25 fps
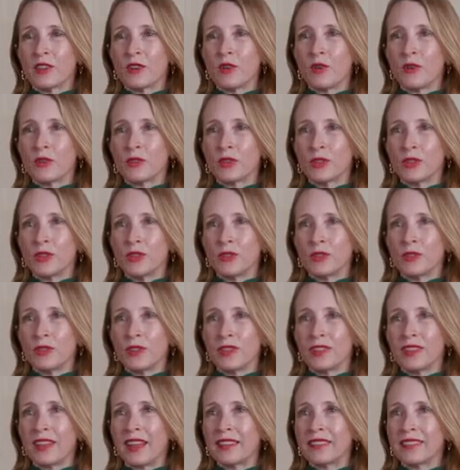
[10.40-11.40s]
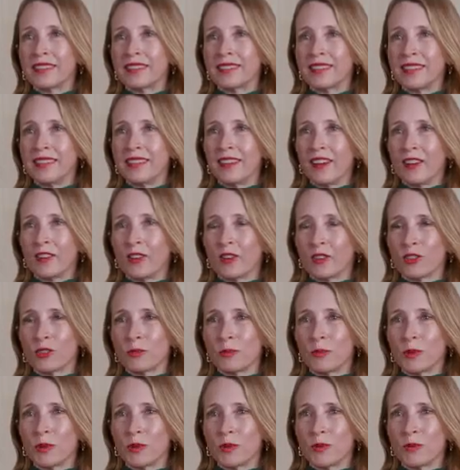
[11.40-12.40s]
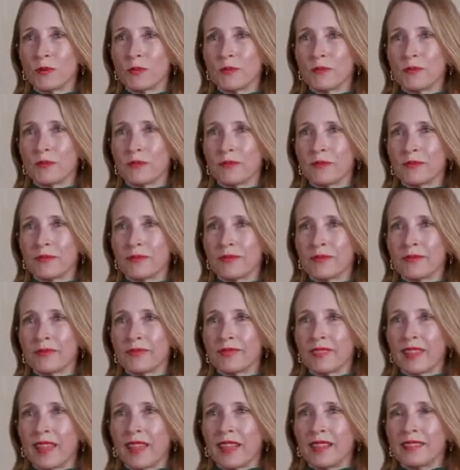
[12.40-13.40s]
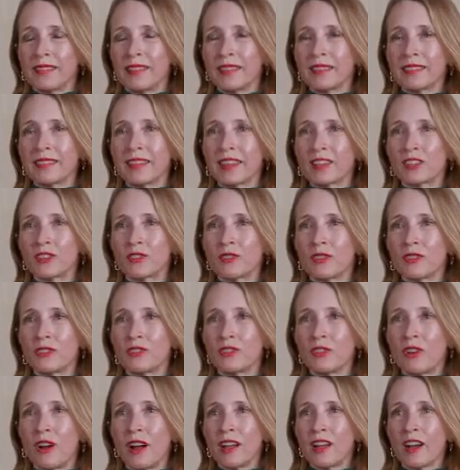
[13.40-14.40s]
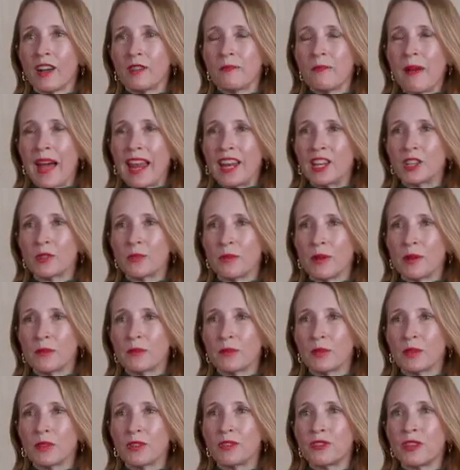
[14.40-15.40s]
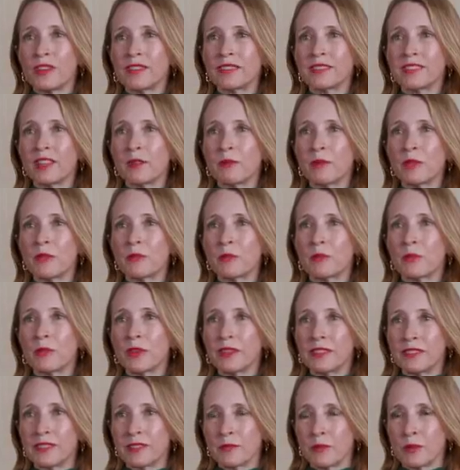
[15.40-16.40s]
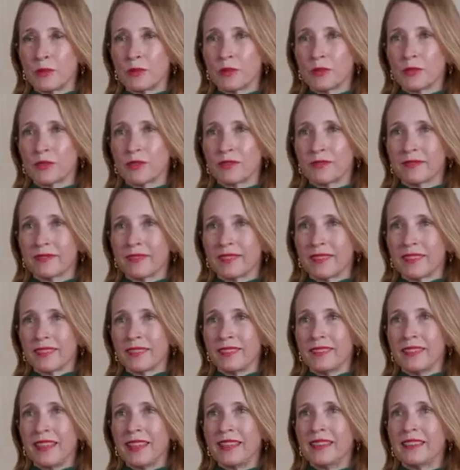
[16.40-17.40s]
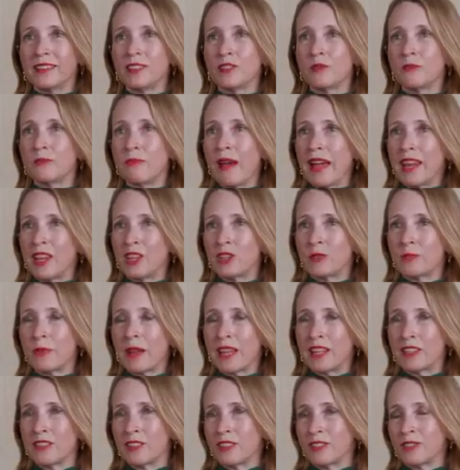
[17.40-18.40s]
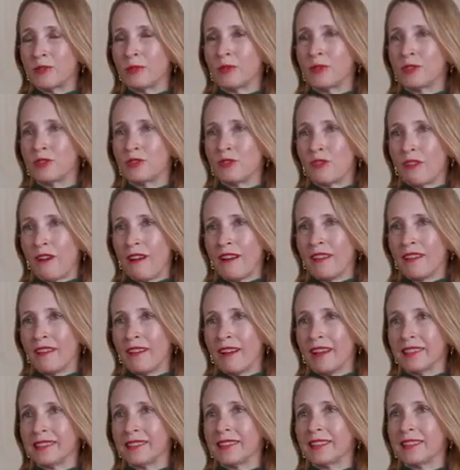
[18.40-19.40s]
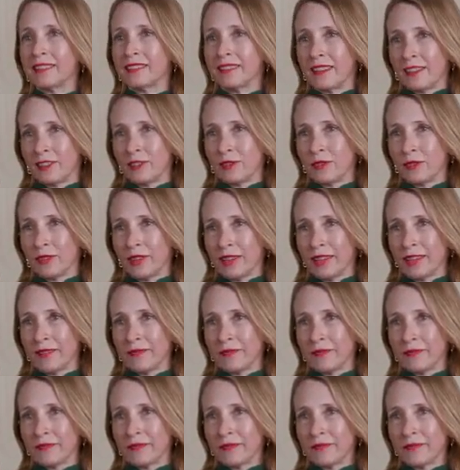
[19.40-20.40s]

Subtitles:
of the cornea unit at the Sydney Eye Hospital. This lecture on dry eye management will address some of the principles needed to manage patients with dry eye successfully.